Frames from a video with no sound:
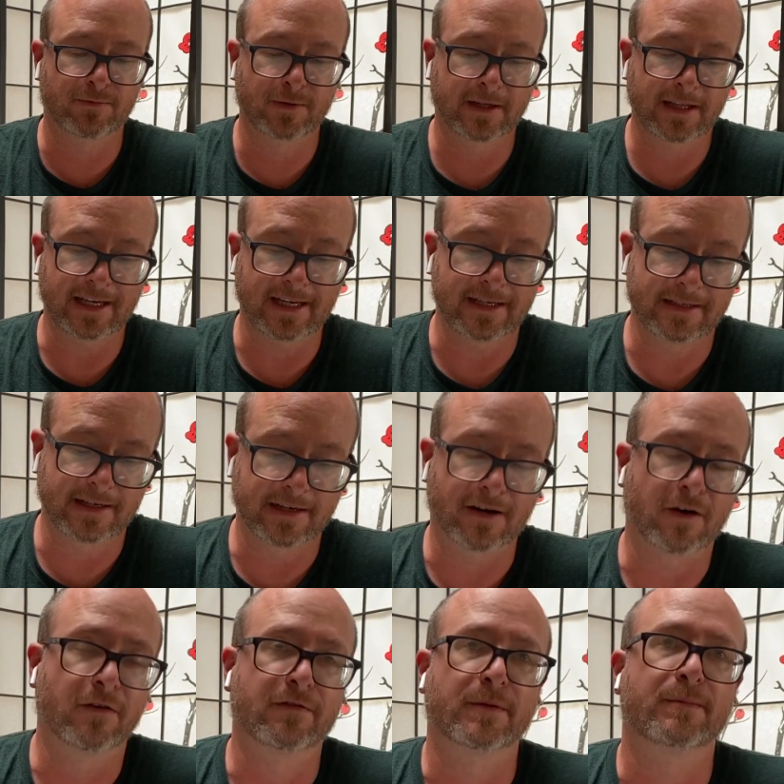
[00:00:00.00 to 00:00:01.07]
really easy to
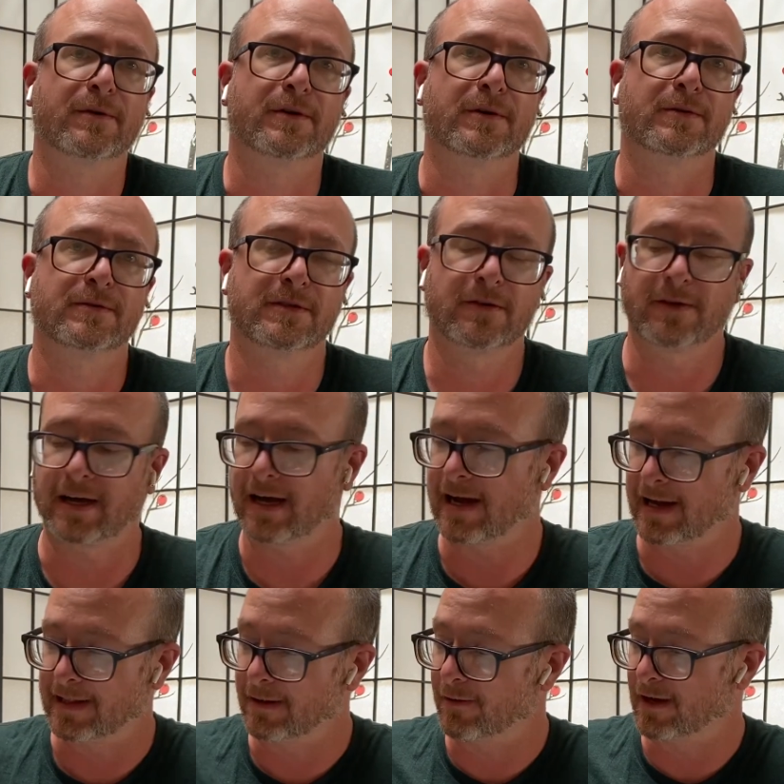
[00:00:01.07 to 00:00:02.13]
overbrew, so I
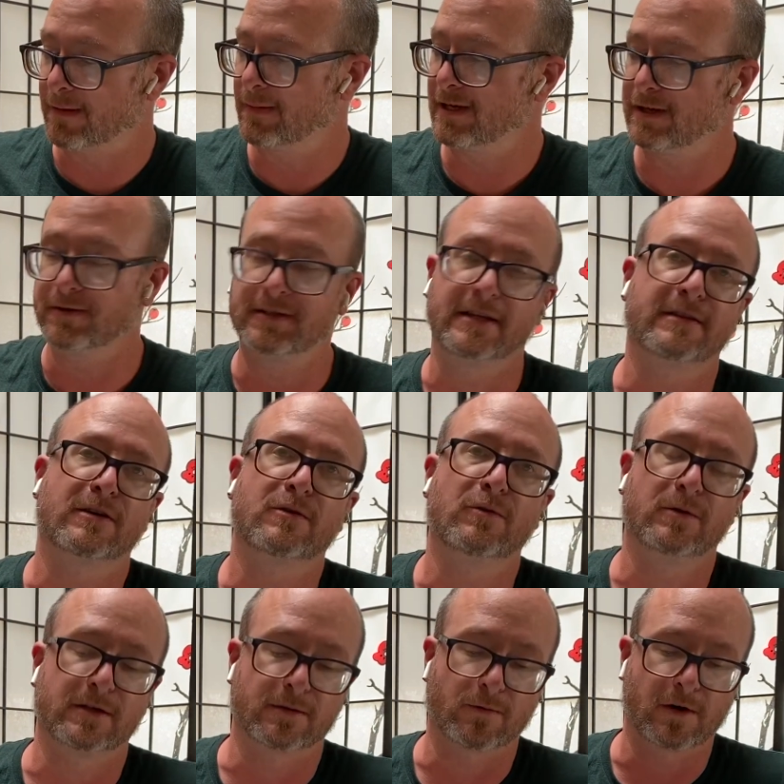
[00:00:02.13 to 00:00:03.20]
highly recommend using the
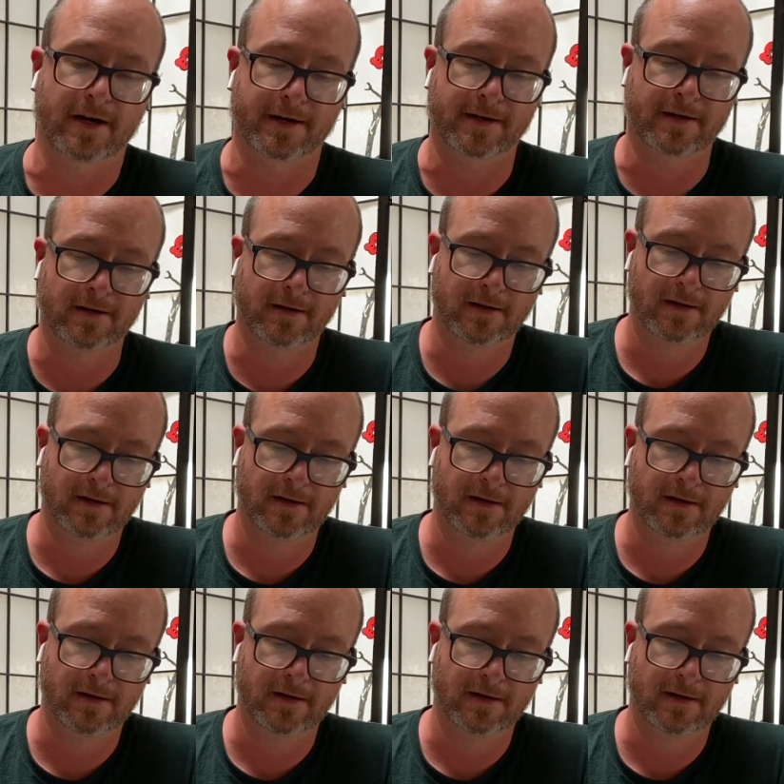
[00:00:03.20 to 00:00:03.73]
cooler water.